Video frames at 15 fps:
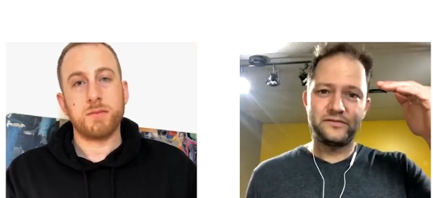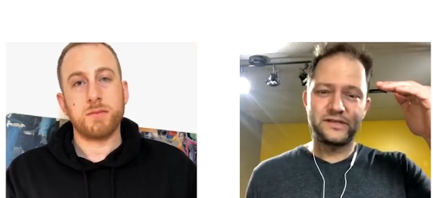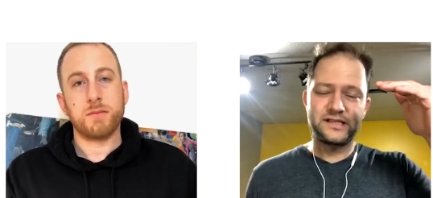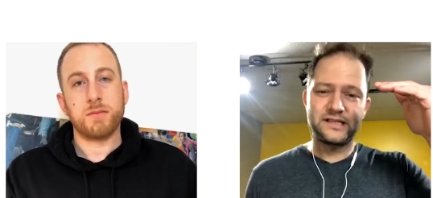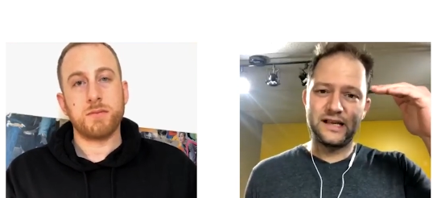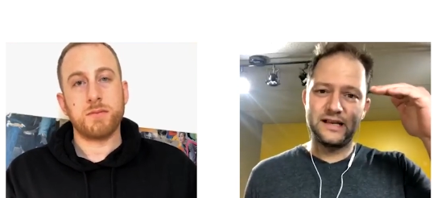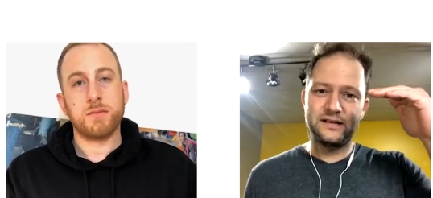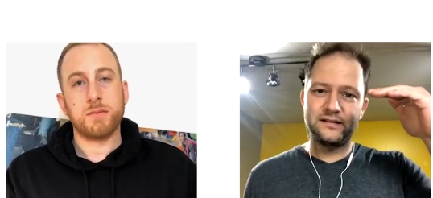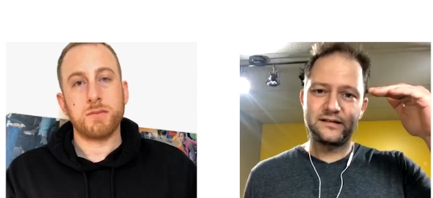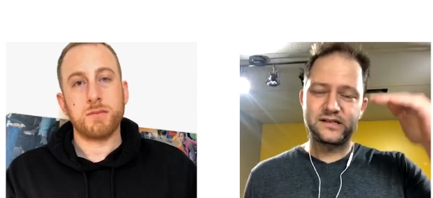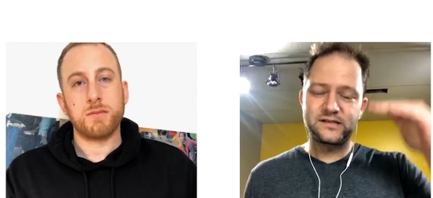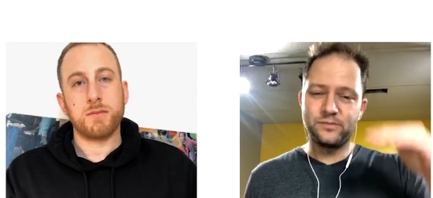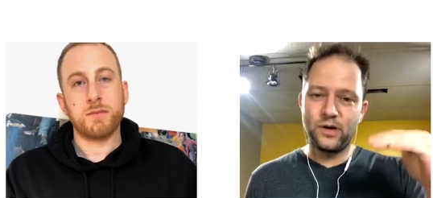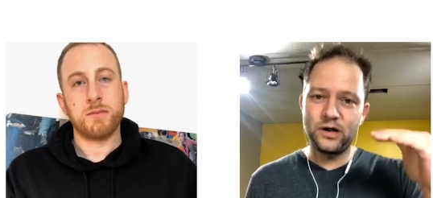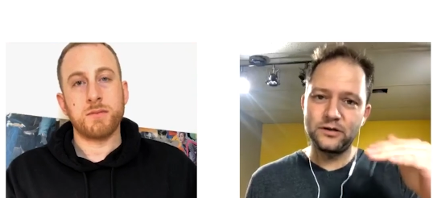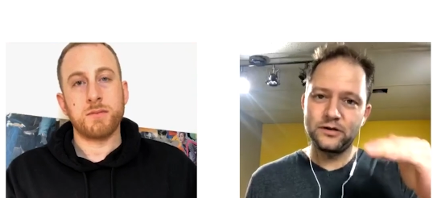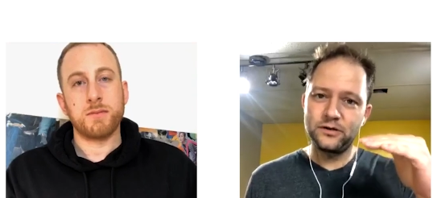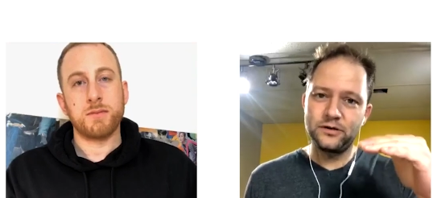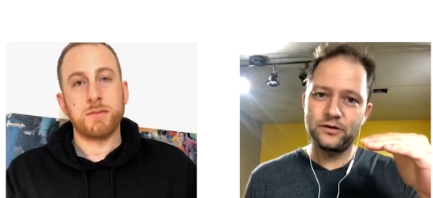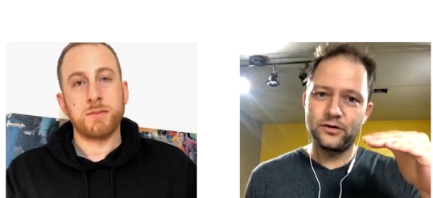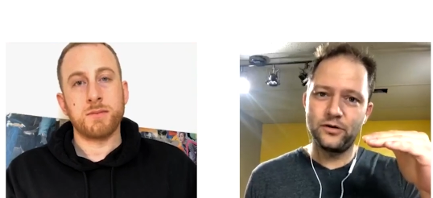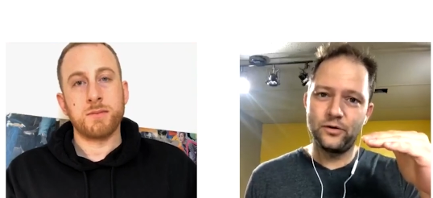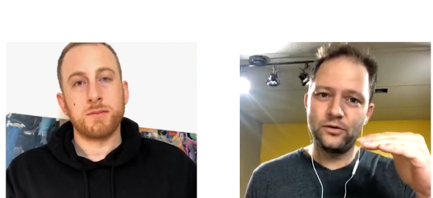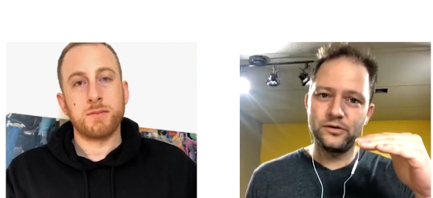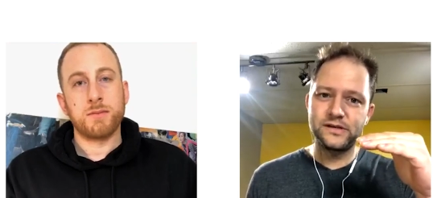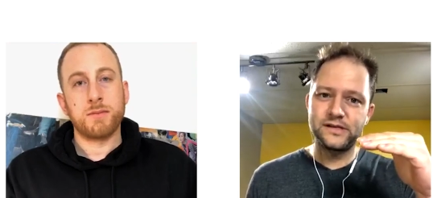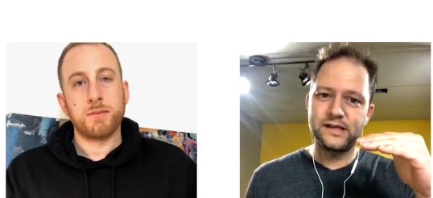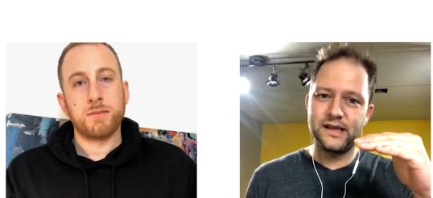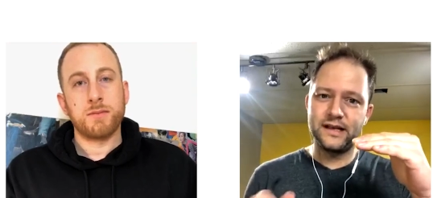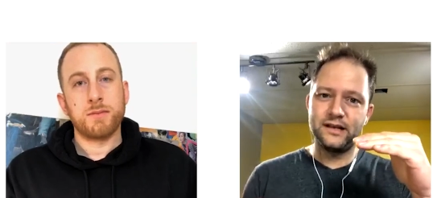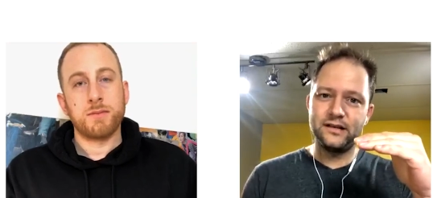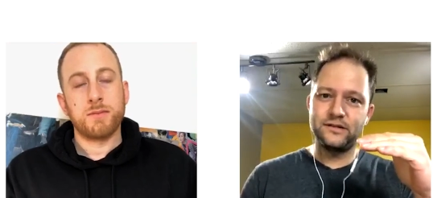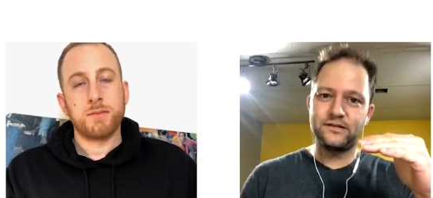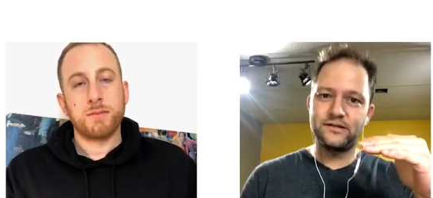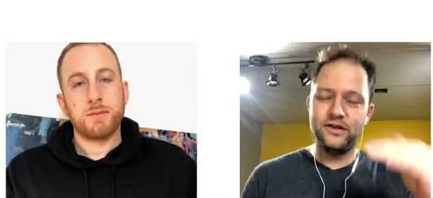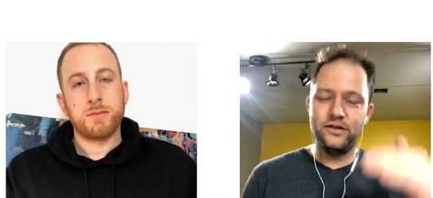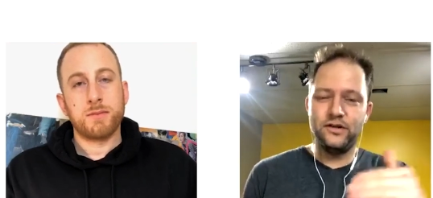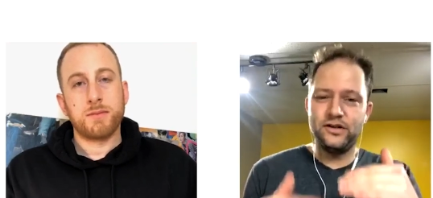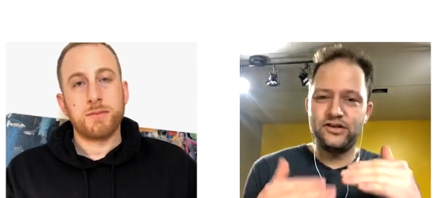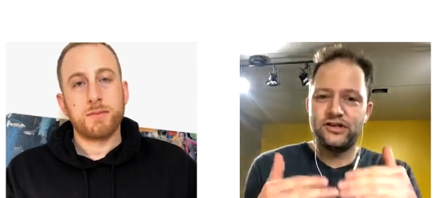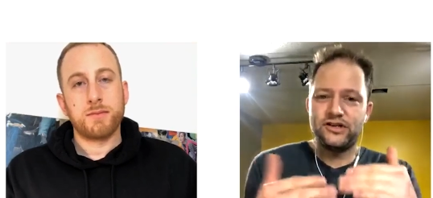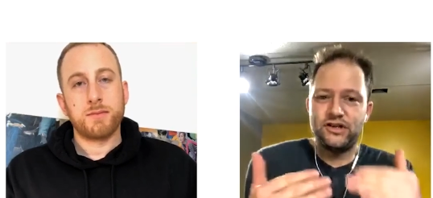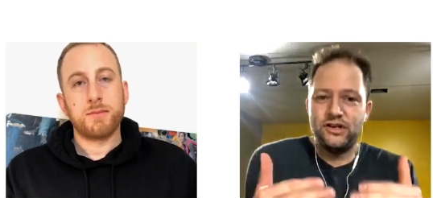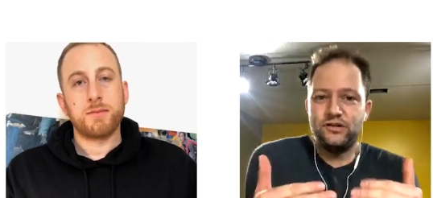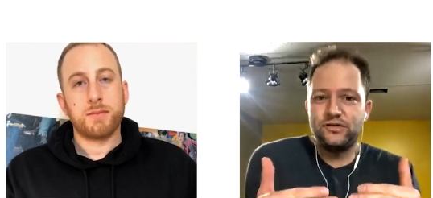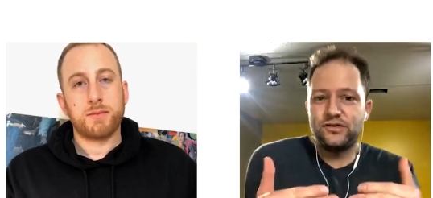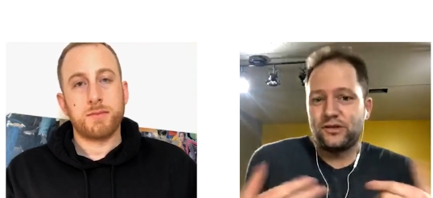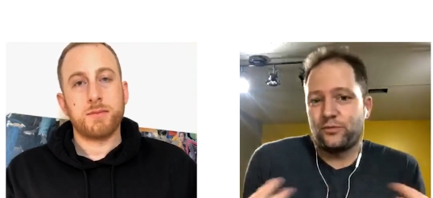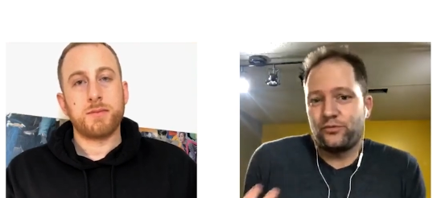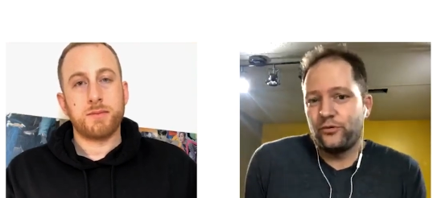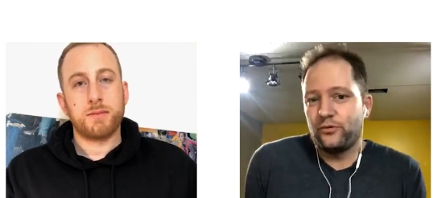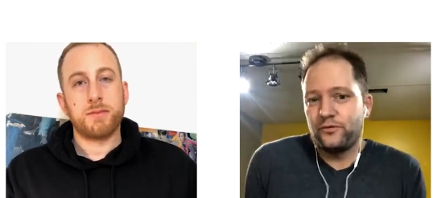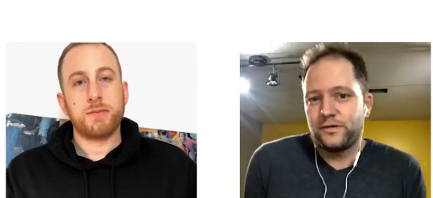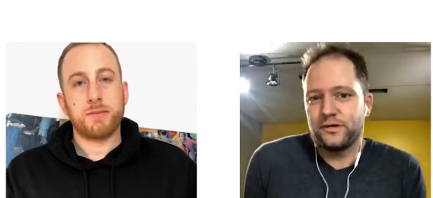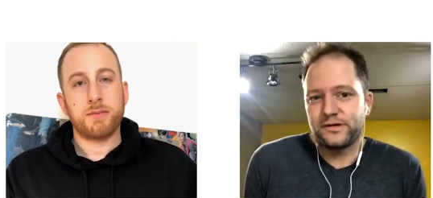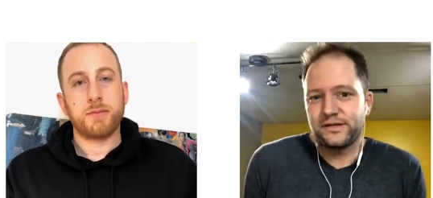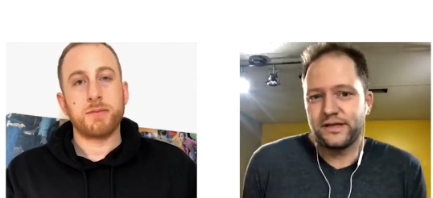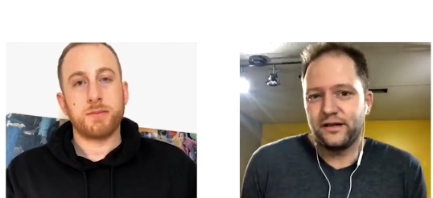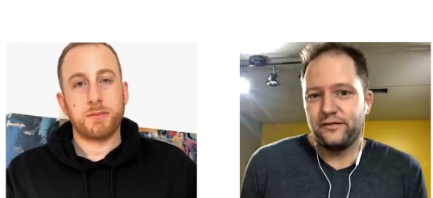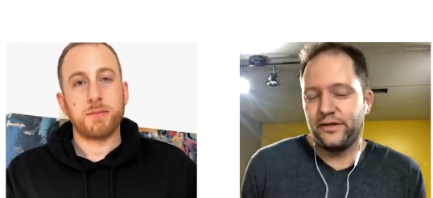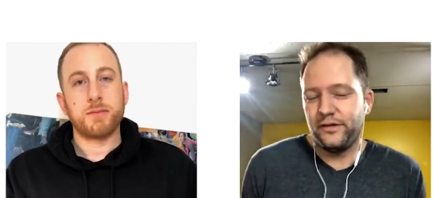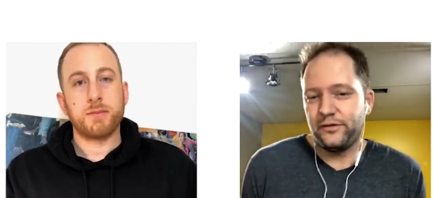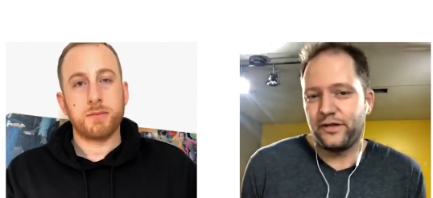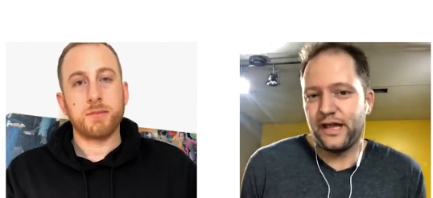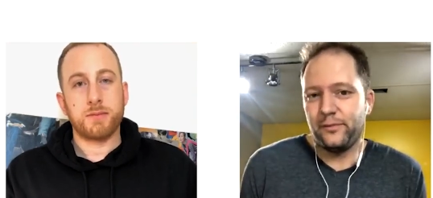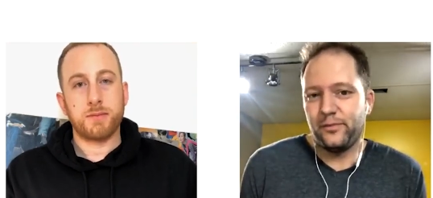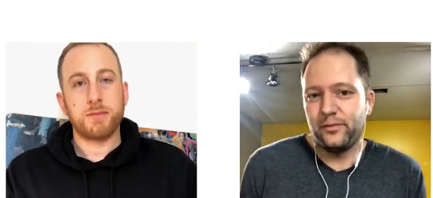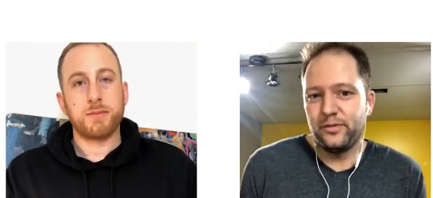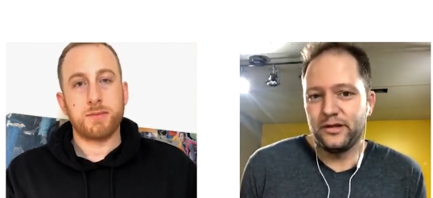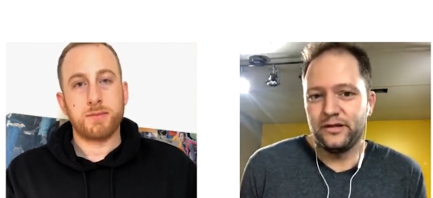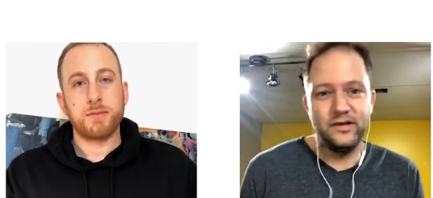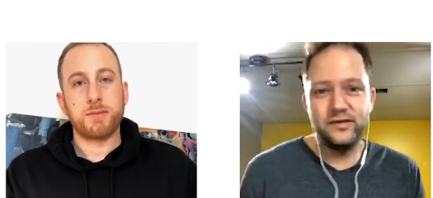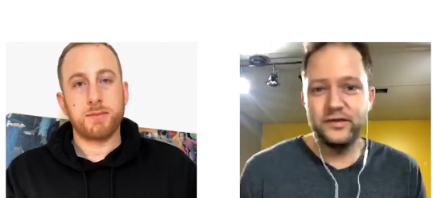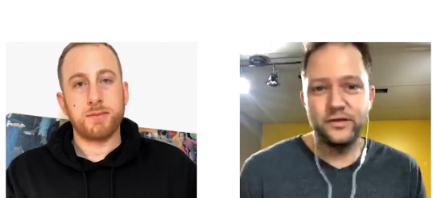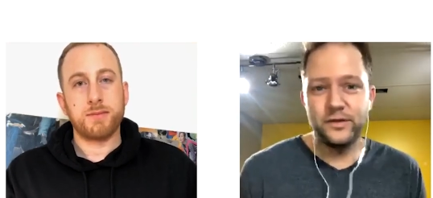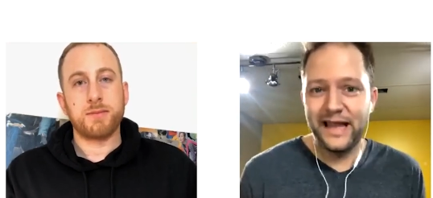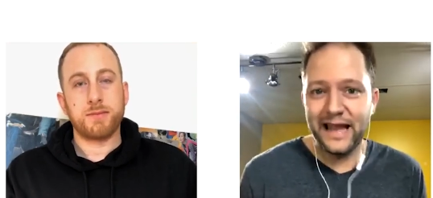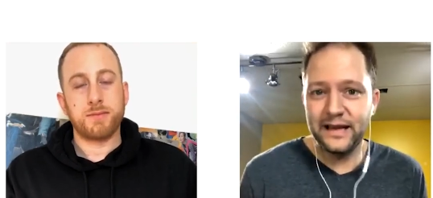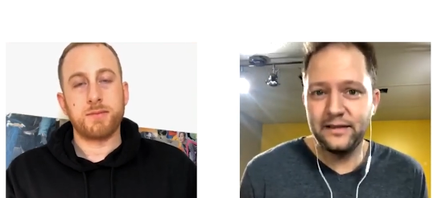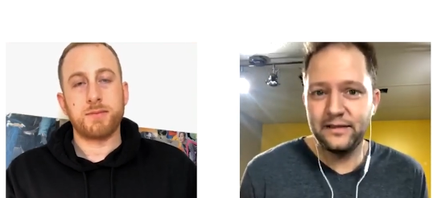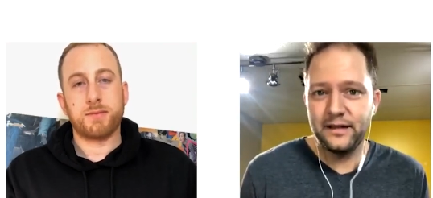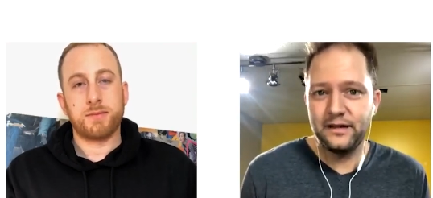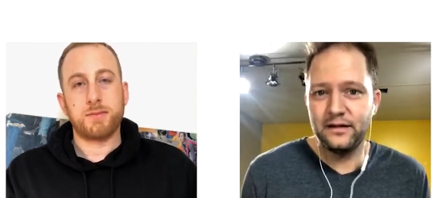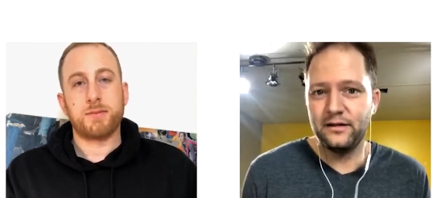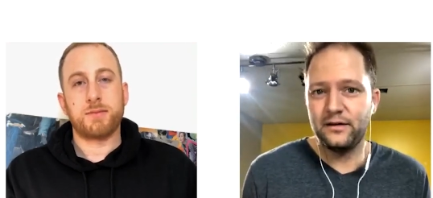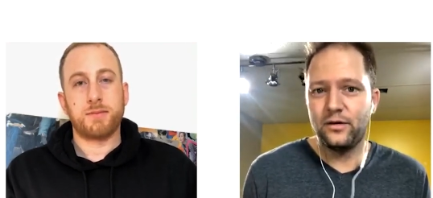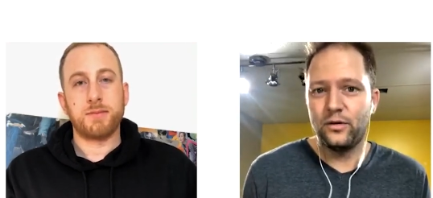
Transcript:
Speaker 1: set smaller goals that you can just use to prove to yourself that you're capable of even doing anything?